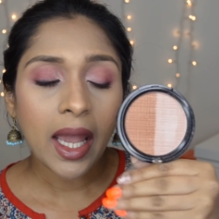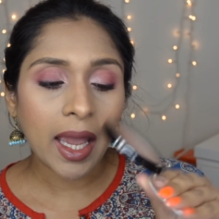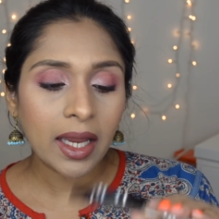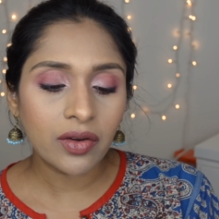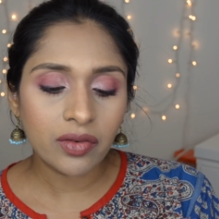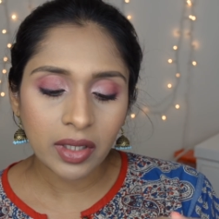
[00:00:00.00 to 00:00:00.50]

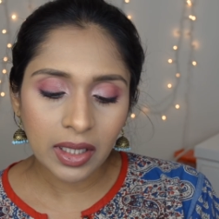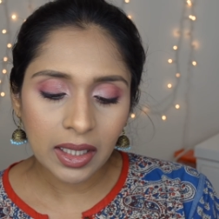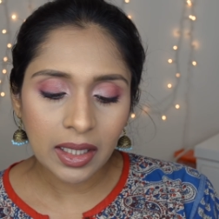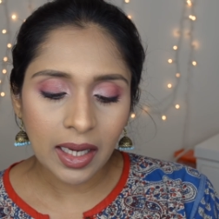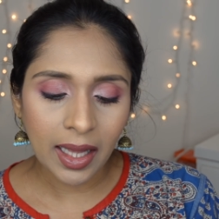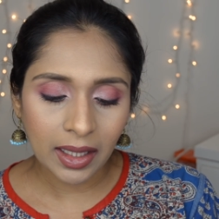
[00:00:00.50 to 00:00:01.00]
I
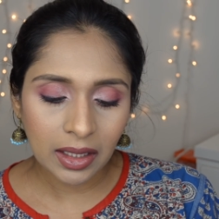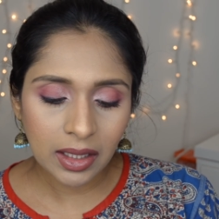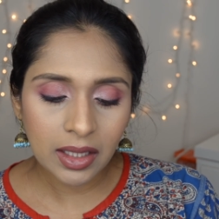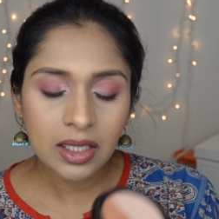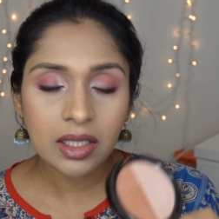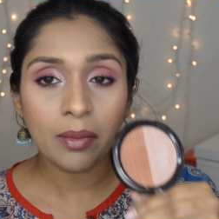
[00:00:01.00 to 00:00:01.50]
really like
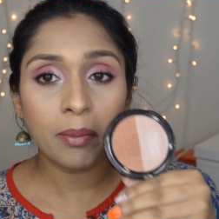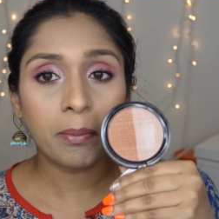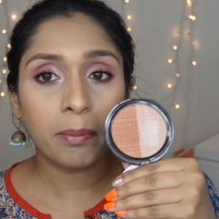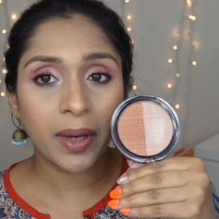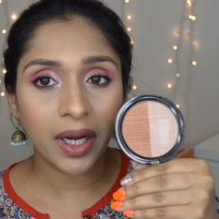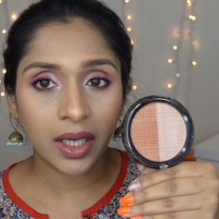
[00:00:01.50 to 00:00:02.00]
this,
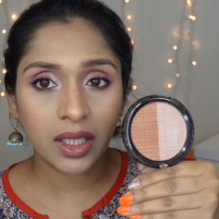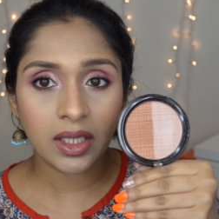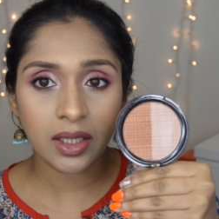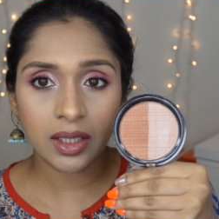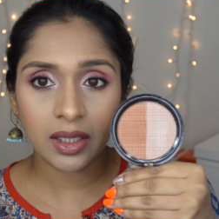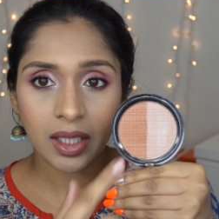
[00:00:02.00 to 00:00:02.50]

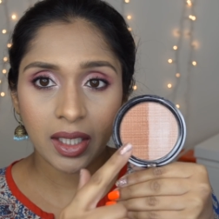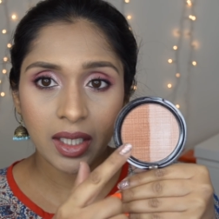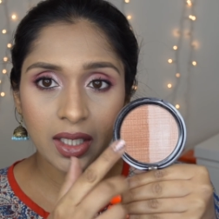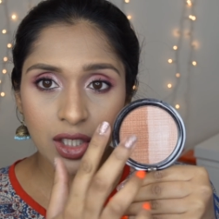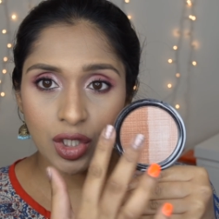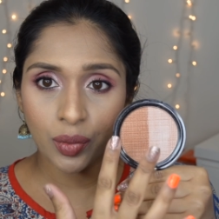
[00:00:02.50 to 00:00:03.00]
but the thing
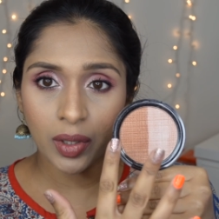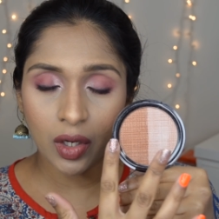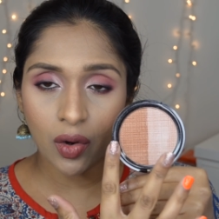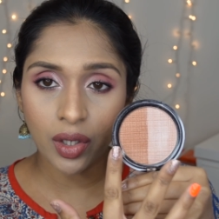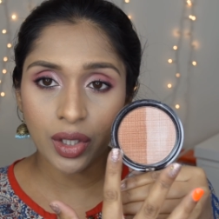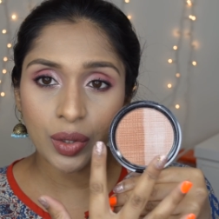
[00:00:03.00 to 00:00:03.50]
is you
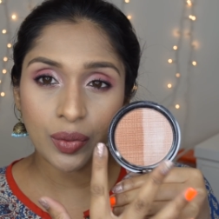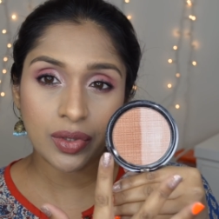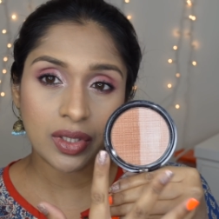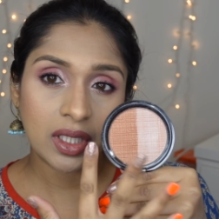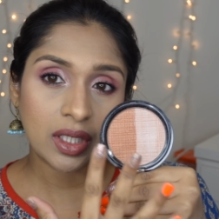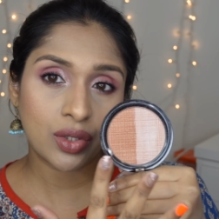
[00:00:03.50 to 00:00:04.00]
cannot use
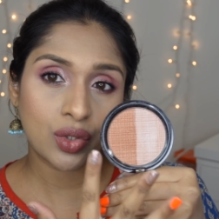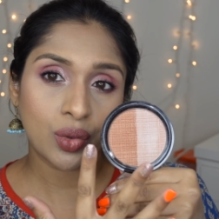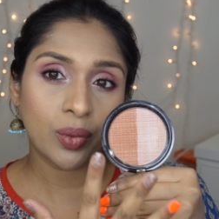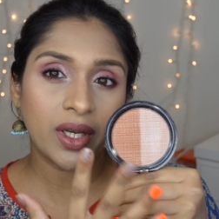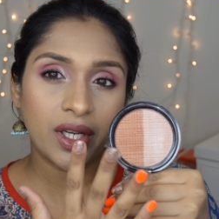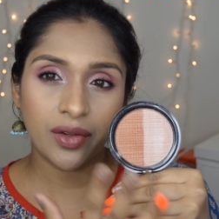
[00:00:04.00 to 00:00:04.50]
these
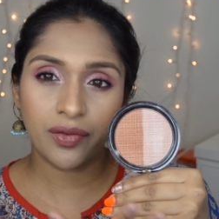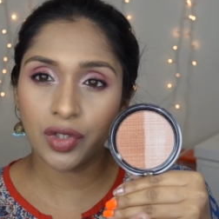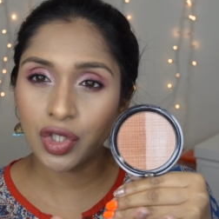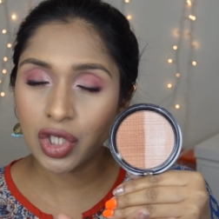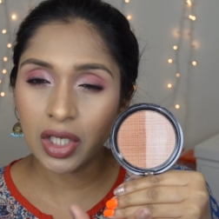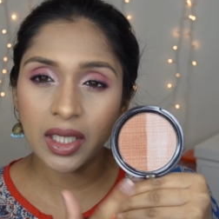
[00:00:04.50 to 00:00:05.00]
two
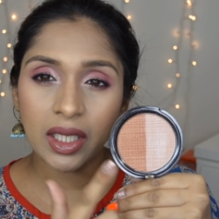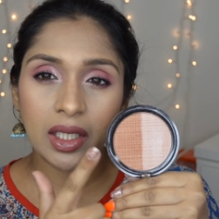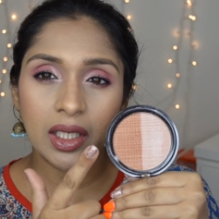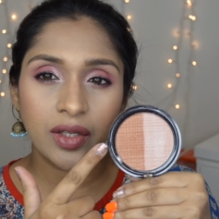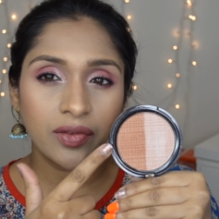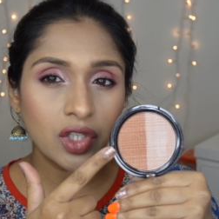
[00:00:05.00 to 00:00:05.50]
individually.
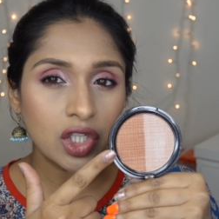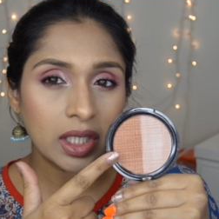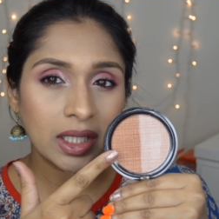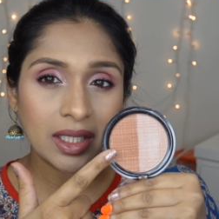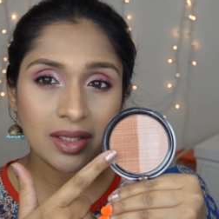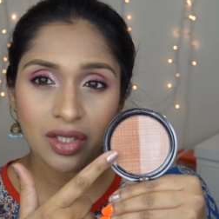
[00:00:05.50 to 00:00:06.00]

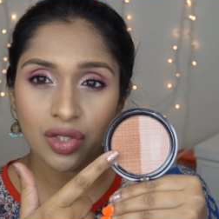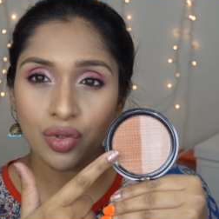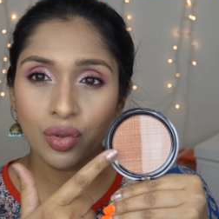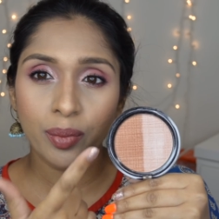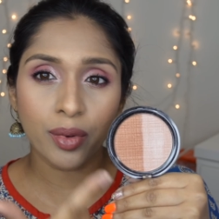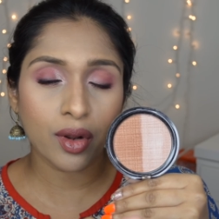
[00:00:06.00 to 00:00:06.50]
This is
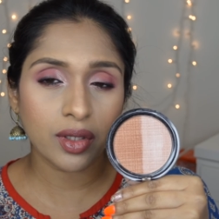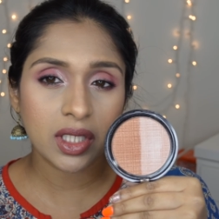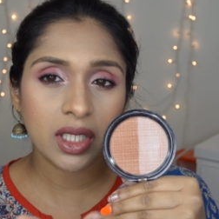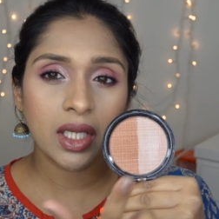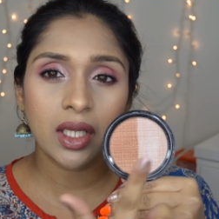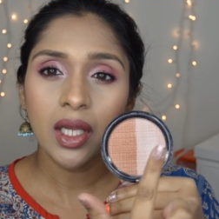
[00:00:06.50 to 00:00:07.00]
too
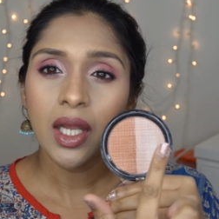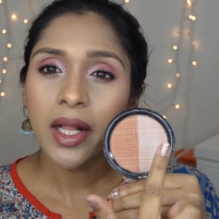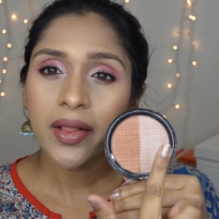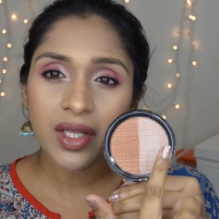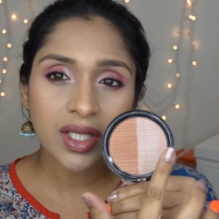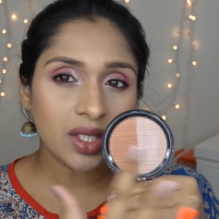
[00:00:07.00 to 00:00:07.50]
bronzy,
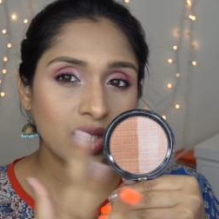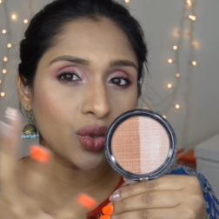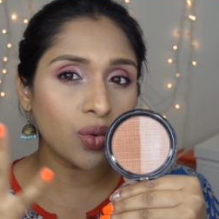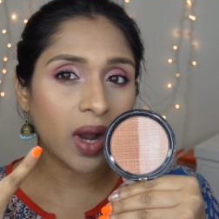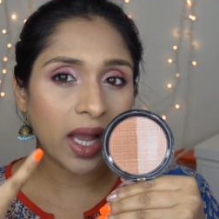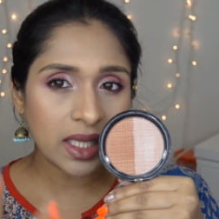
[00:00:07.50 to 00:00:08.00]
this is
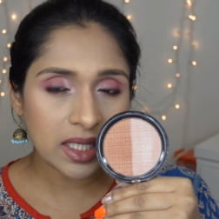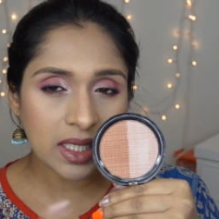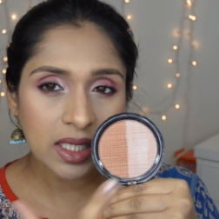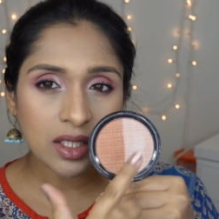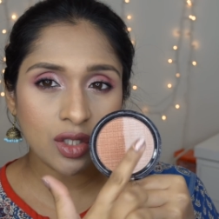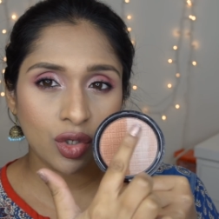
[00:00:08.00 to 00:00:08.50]
too
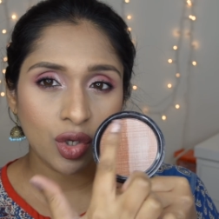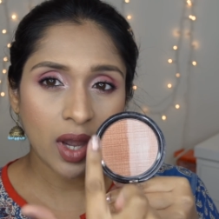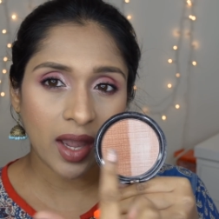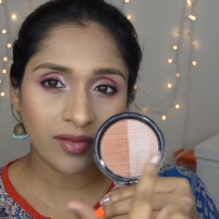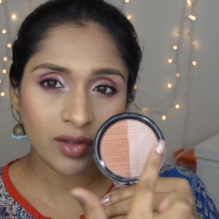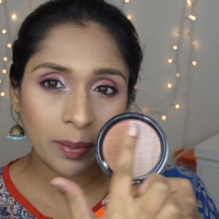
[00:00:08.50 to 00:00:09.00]
icy, so you
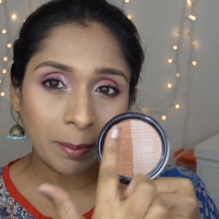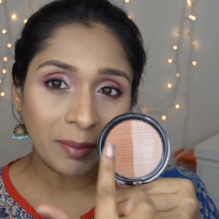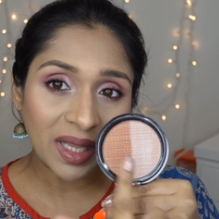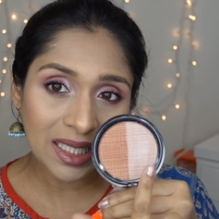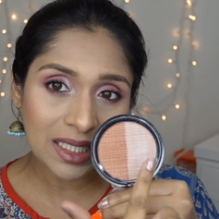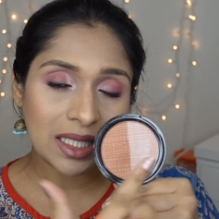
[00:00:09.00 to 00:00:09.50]
have to
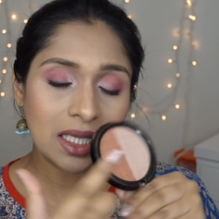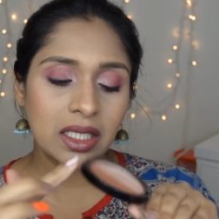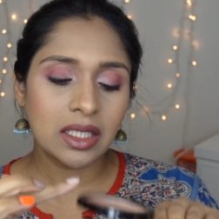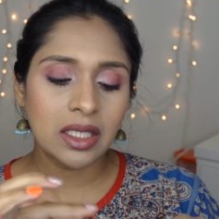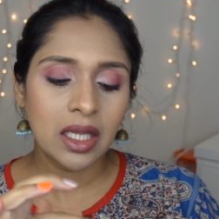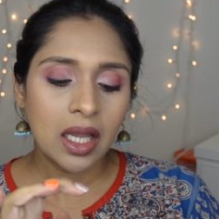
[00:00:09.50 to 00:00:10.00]
mix this